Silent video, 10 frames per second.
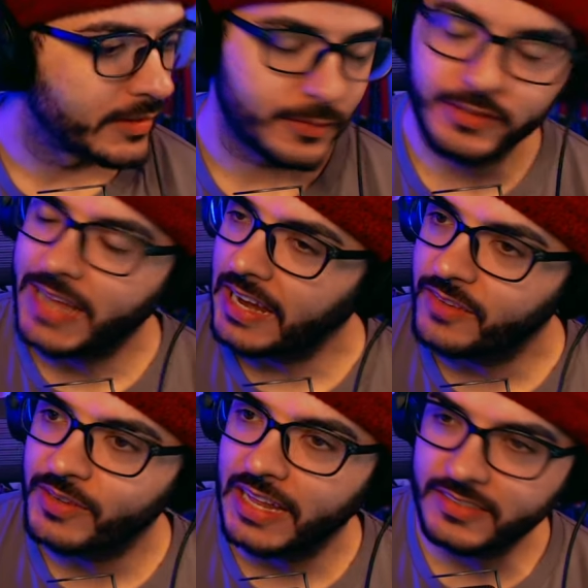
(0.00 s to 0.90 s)
Not
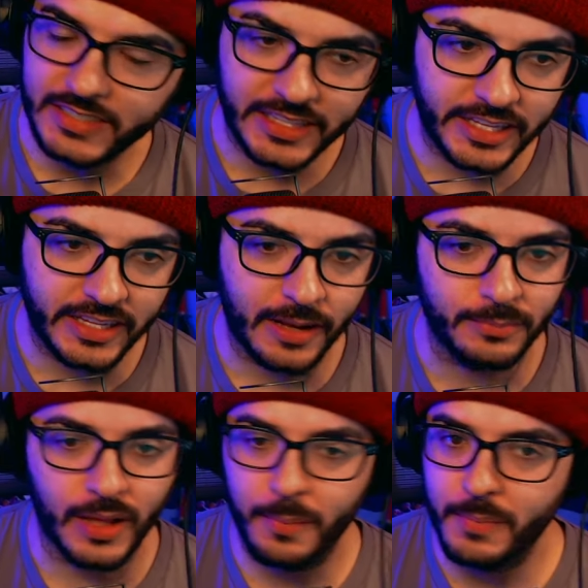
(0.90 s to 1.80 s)
even as a kid, I'm,
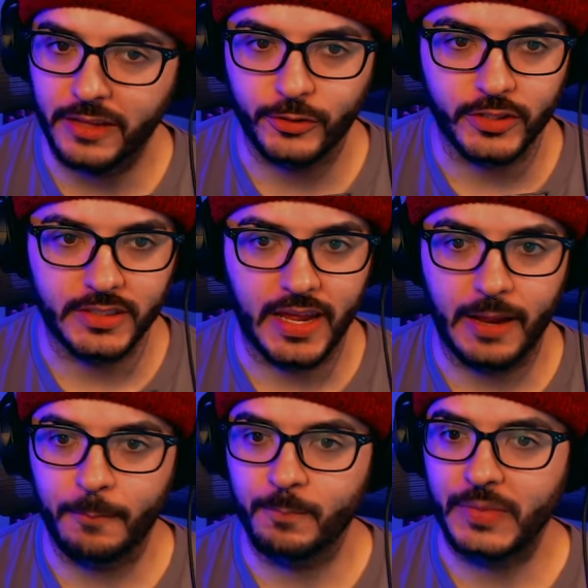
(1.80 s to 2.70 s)
I'm entering that.